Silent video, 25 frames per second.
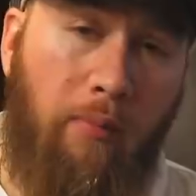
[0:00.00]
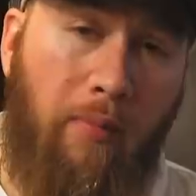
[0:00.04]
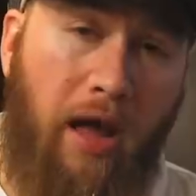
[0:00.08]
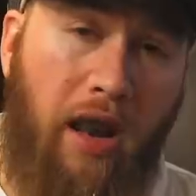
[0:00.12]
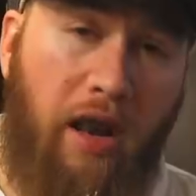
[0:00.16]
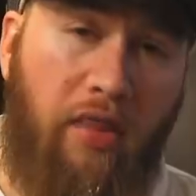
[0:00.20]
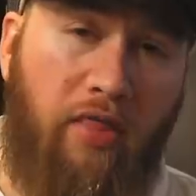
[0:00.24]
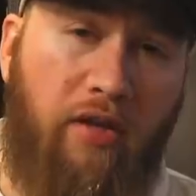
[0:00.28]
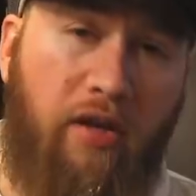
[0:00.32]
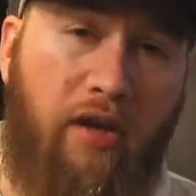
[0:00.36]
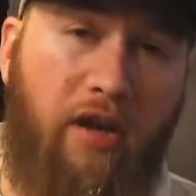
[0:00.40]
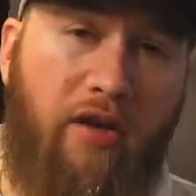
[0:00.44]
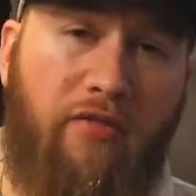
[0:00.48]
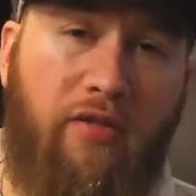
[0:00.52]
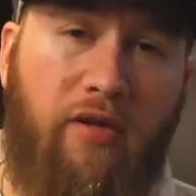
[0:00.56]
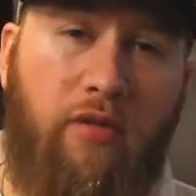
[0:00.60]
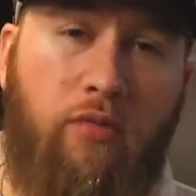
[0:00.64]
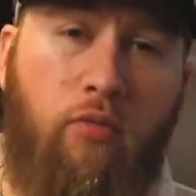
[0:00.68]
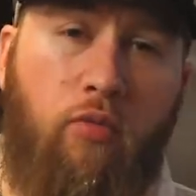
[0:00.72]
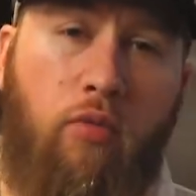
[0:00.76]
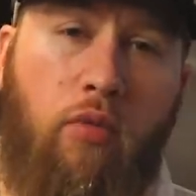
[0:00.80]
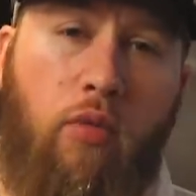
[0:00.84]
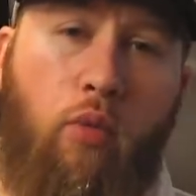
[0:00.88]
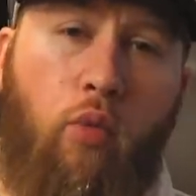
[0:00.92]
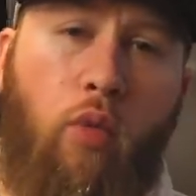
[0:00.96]
them out of the
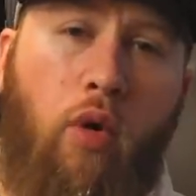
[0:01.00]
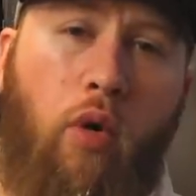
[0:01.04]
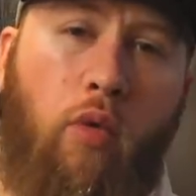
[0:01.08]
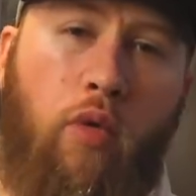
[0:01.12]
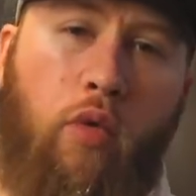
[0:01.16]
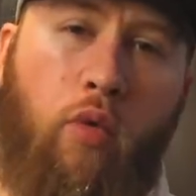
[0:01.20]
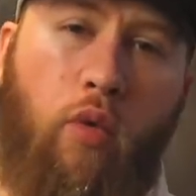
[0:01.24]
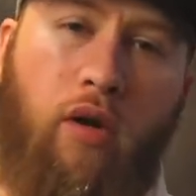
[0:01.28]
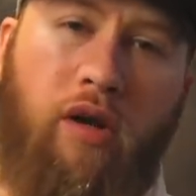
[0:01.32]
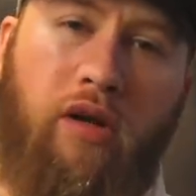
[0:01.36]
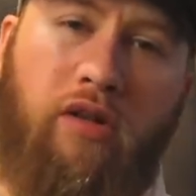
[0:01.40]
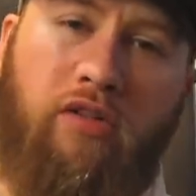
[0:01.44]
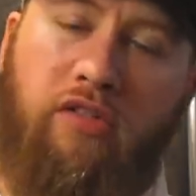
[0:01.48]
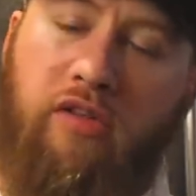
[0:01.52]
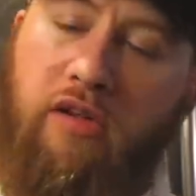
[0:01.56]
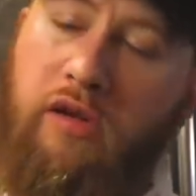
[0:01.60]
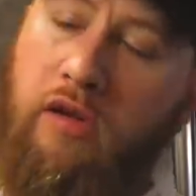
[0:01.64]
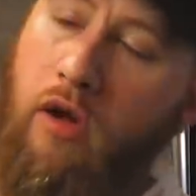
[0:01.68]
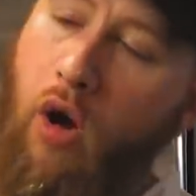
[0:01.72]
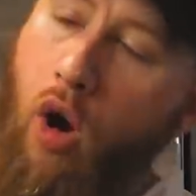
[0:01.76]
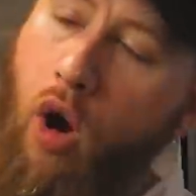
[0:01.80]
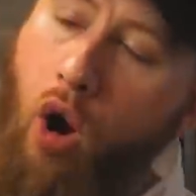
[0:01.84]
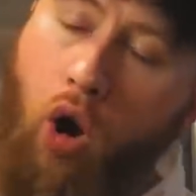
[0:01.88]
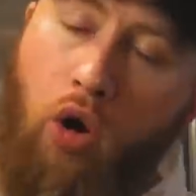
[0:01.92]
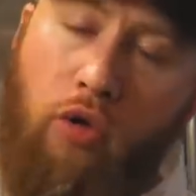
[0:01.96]
oven. What we want to
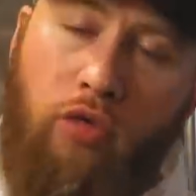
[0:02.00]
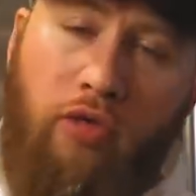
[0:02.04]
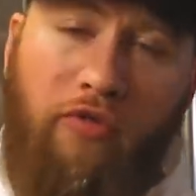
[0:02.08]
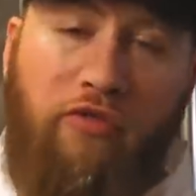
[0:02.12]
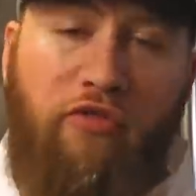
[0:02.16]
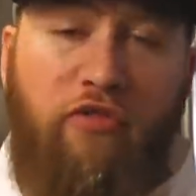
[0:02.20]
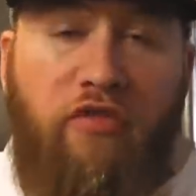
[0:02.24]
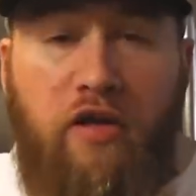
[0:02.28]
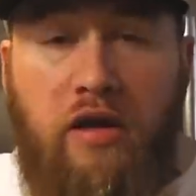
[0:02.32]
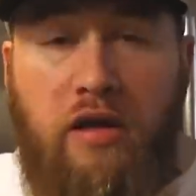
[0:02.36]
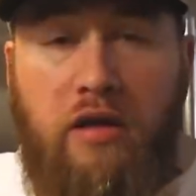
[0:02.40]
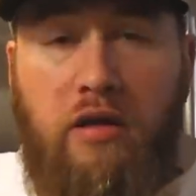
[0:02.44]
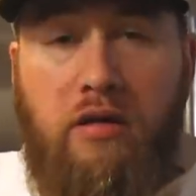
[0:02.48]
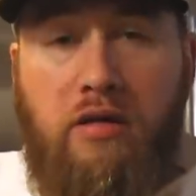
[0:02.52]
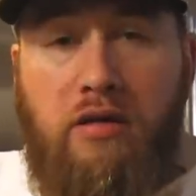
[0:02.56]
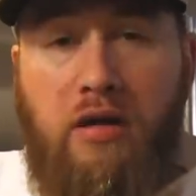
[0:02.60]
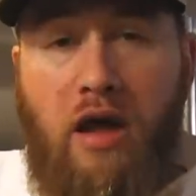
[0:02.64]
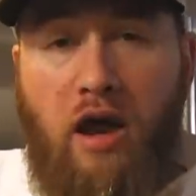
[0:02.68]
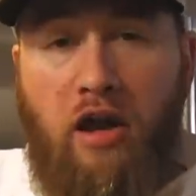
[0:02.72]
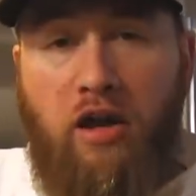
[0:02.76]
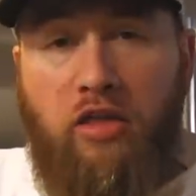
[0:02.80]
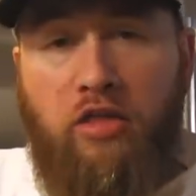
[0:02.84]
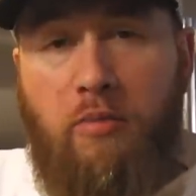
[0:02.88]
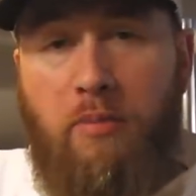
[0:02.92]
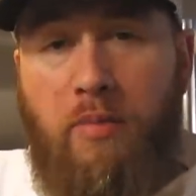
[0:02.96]
see are the feet
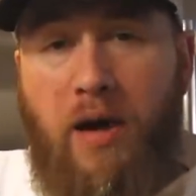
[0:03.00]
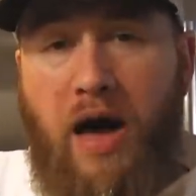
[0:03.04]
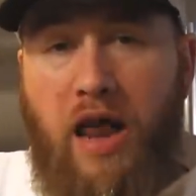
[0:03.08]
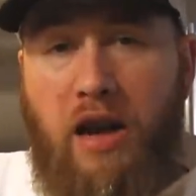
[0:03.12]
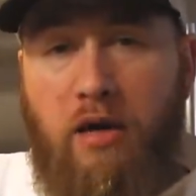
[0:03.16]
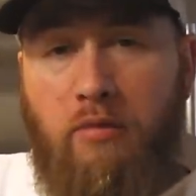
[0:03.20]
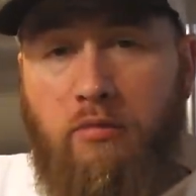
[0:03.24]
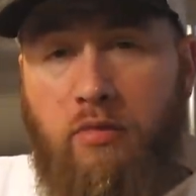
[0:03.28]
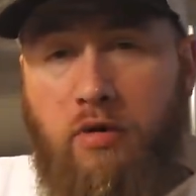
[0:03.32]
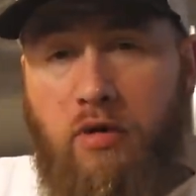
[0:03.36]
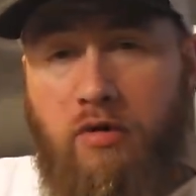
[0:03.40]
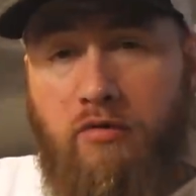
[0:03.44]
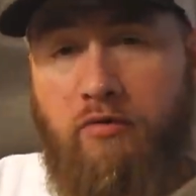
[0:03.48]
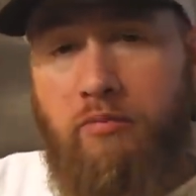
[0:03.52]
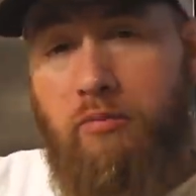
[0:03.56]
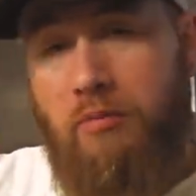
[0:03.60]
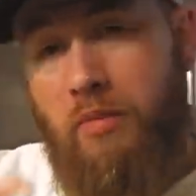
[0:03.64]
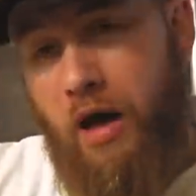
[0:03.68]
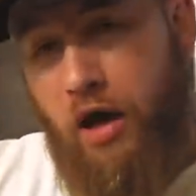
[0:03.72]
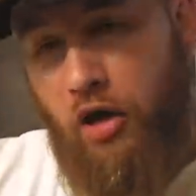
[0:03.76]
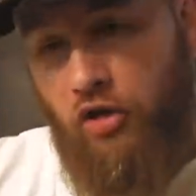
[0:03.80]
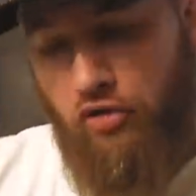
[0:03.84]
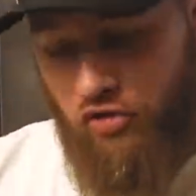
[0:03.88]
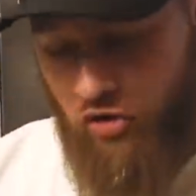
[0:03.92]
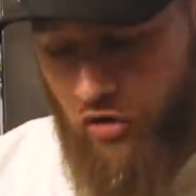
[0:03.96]
down at the bottom.
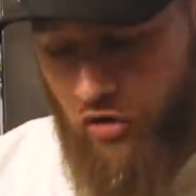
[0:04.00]
I'll